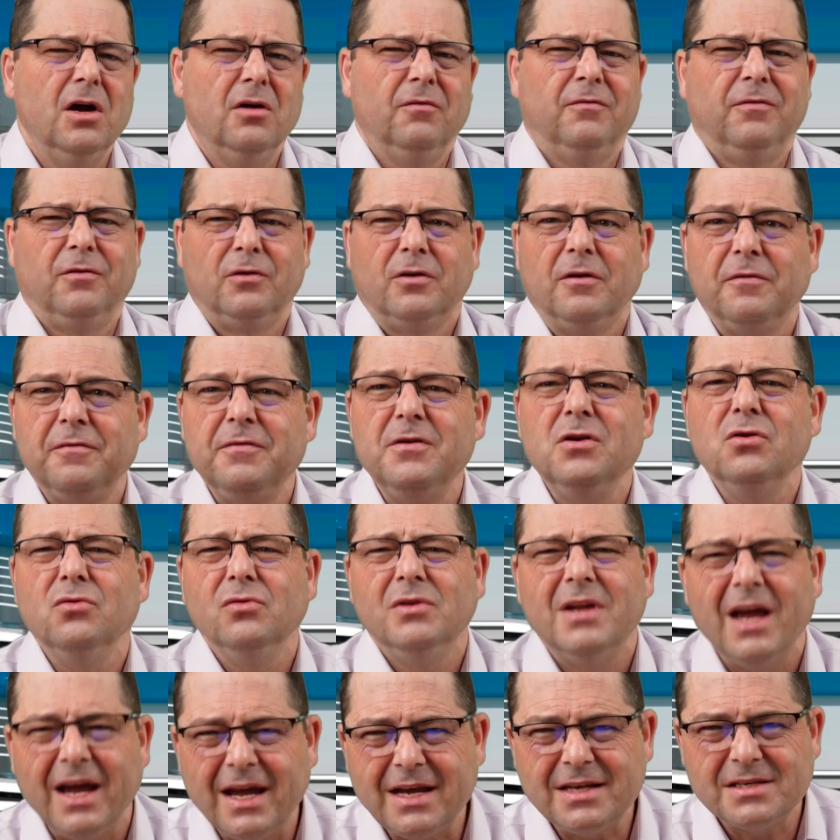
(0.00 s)
for a few
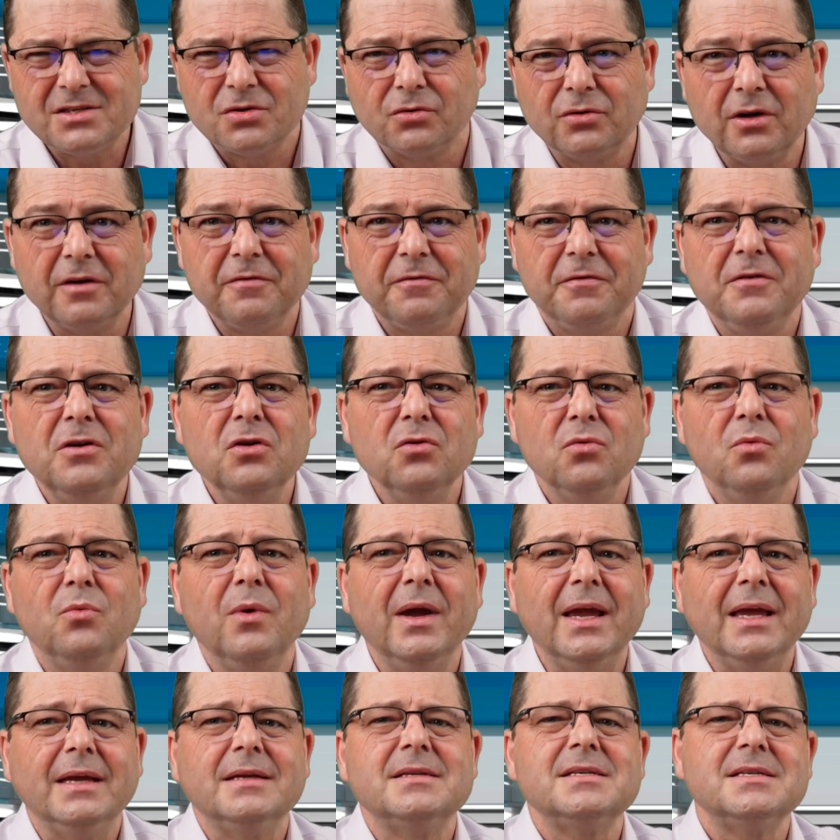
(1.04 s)
days or a few
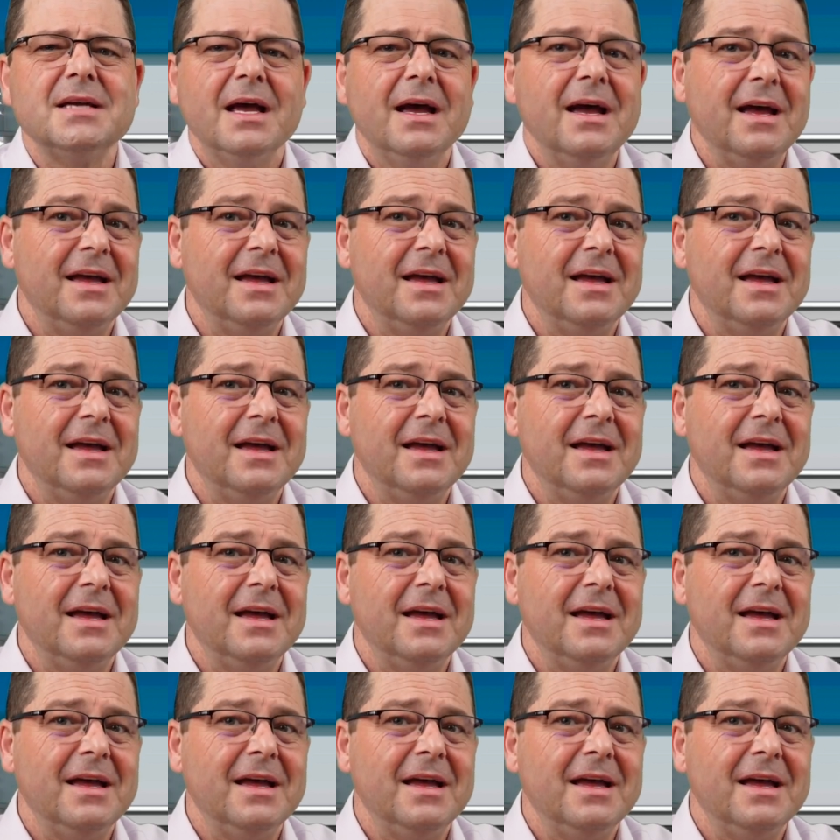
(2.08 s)
weeks,